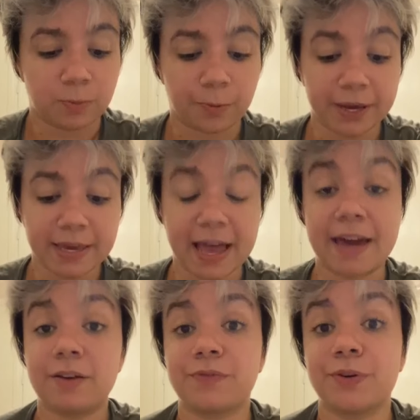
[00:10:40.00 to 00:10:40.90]
Break
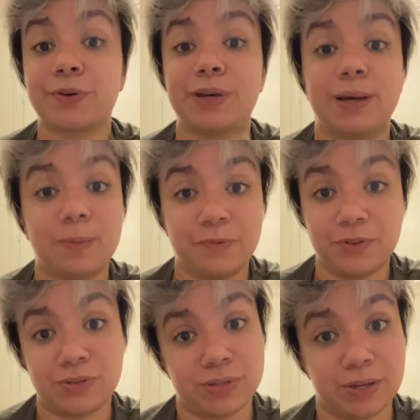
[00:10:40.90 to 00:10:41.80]
out of your
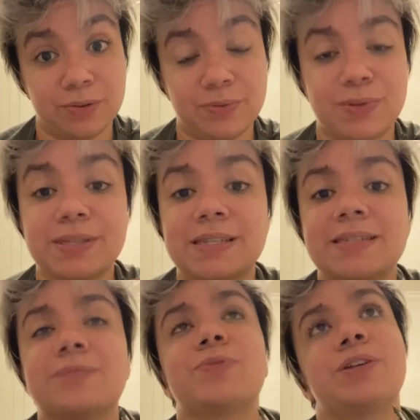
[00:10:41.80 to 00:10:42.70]
comfort zone. This
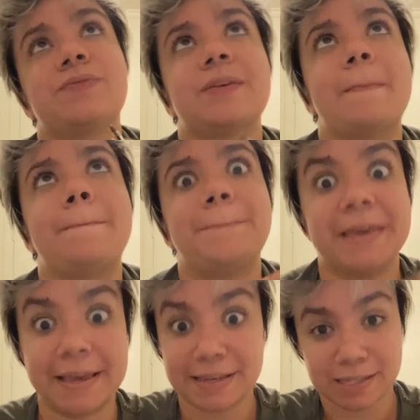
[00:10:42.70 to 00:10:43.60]
is one of the
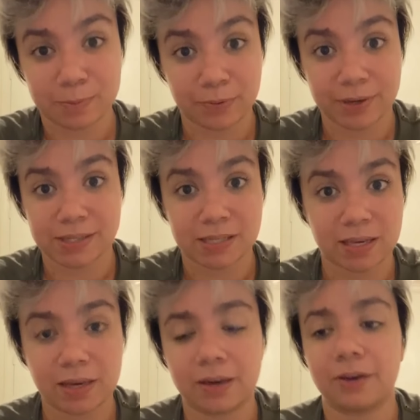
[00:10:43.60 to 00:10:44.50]
biggest points
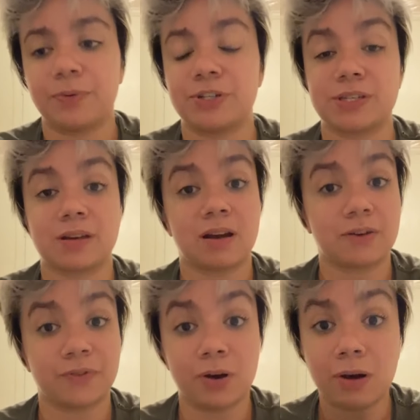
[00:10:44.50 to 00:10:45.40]
here, which is
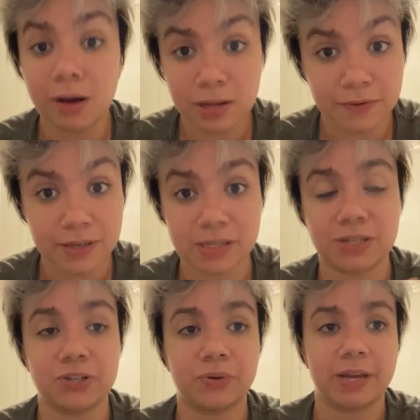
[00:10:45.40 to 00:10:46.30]
hard for all of us to
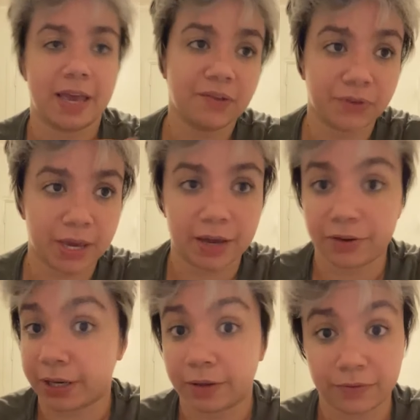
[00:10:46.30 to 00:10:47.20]
do in every
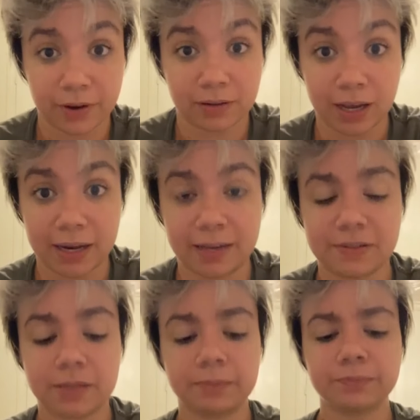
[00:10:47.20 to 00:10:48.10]
area of our lives.